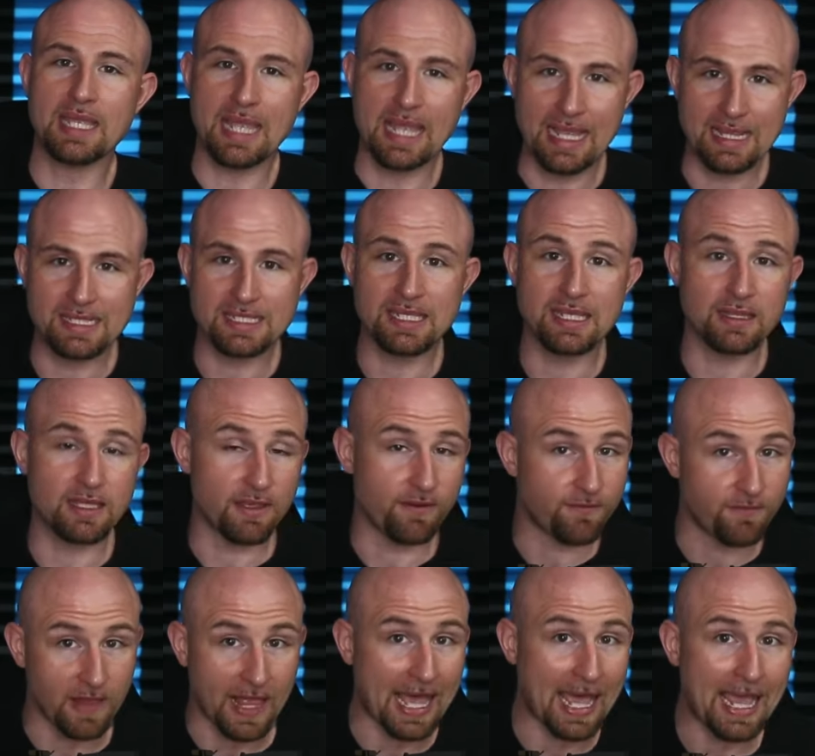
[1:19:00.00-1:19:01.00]
instantly
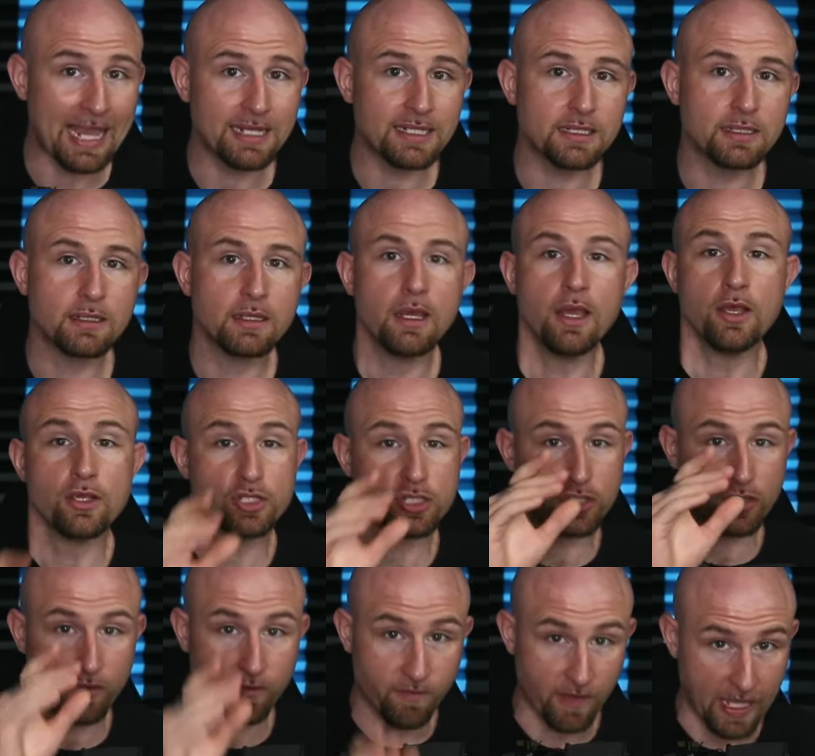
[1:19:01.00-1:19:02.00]
flagged,
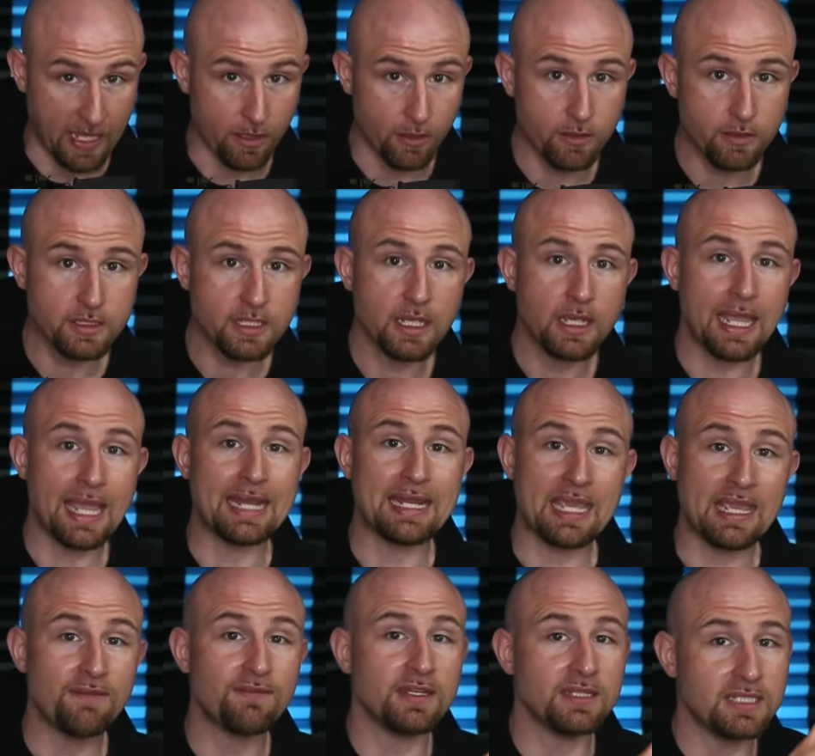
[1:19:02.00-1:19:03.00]
surveilled, and
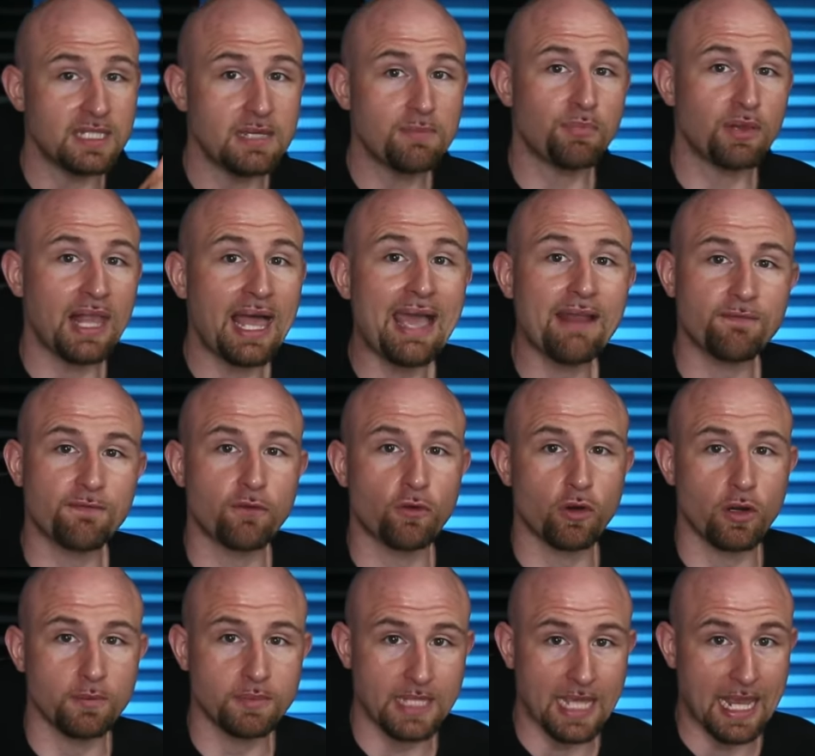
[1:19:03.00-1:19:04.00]
even
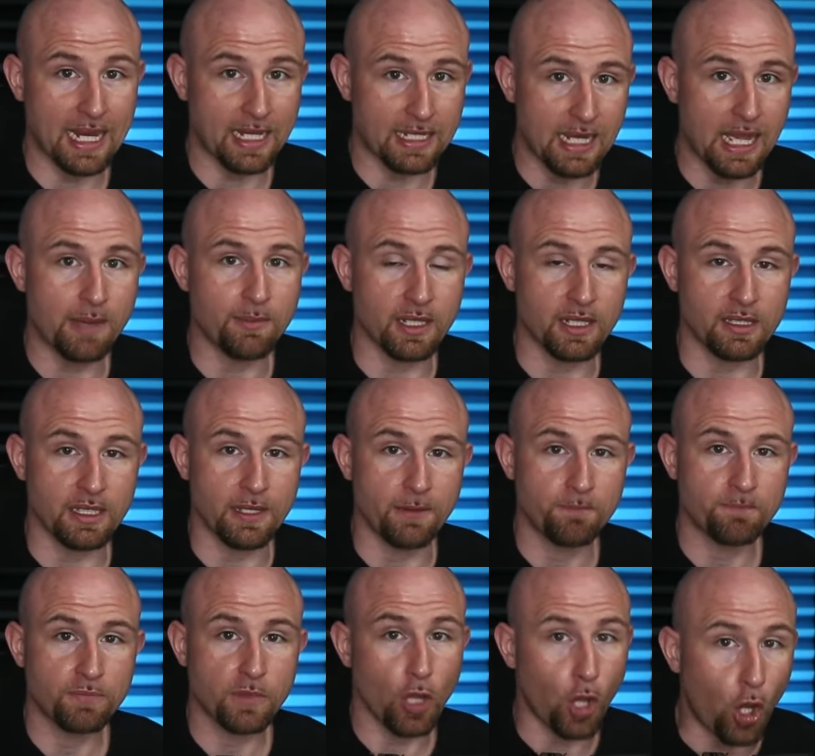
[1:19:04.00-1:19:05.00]
deplatformed economically,
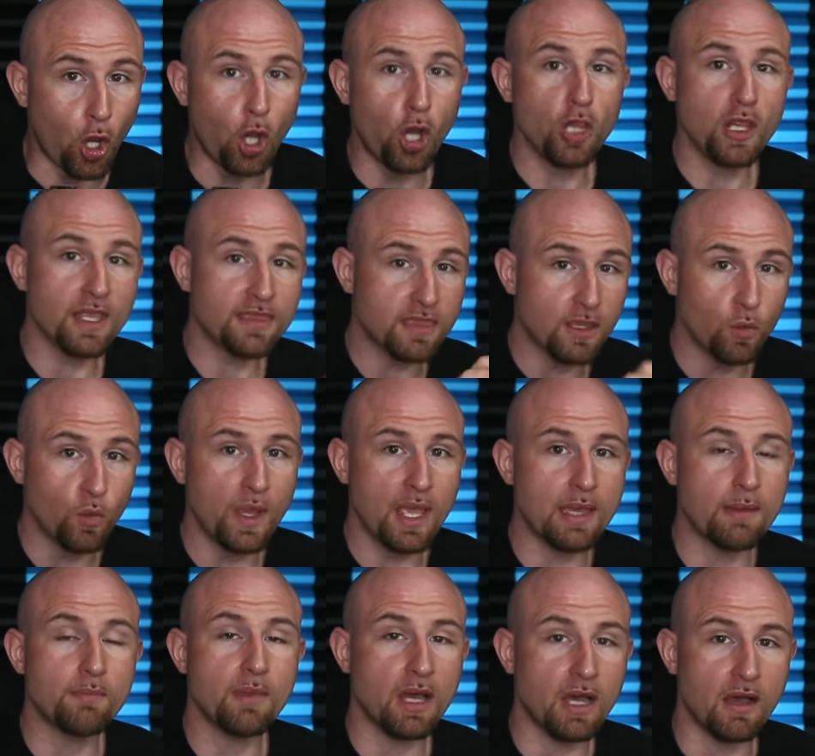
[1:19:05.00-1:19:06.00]
all at the
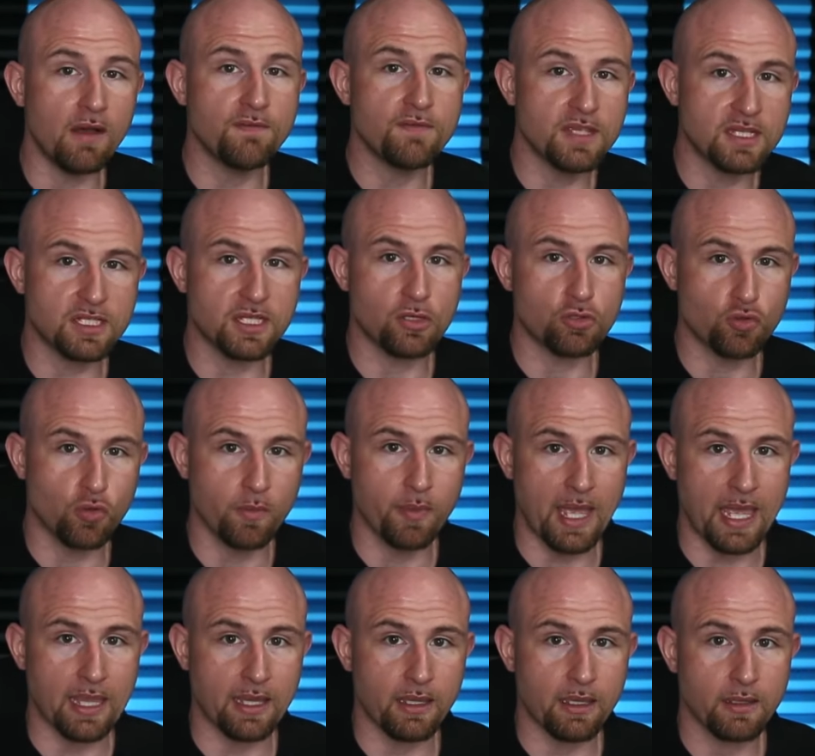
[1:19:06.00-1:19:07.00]
whim of the central
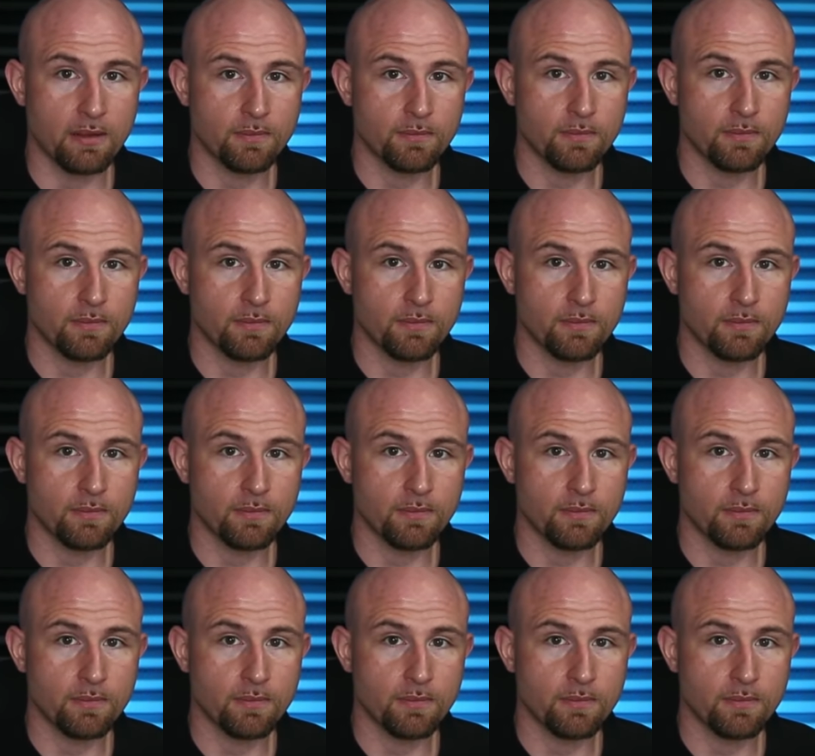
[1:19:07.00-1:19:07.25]
bank.